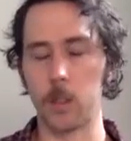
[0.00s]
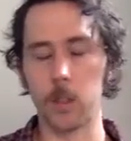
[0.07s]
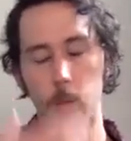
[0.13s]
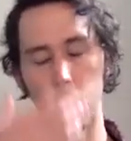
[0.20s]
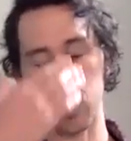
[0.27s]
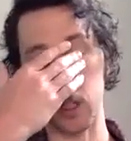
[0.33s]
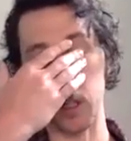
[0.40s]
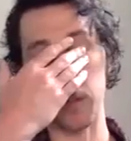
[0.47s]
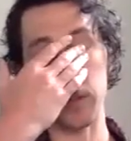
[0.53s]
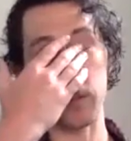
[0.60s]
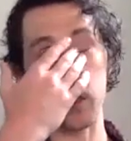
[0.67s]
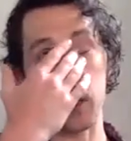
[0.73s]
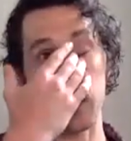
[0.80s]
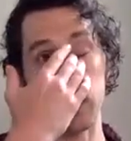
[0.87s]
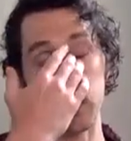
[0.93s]
They're working on the
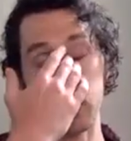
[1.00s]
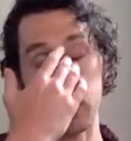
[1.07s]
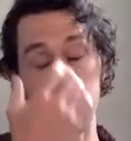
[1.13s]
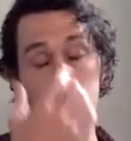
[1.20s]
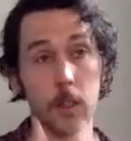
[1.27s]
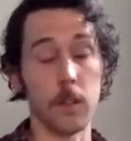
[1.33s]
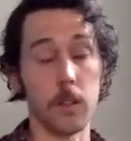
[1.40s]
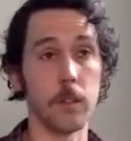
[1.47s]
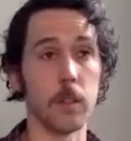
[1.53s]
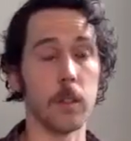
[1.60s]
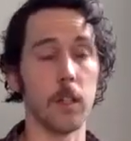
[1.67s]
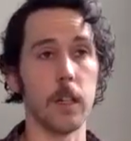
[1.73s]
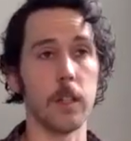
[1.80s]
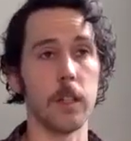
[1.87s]
services and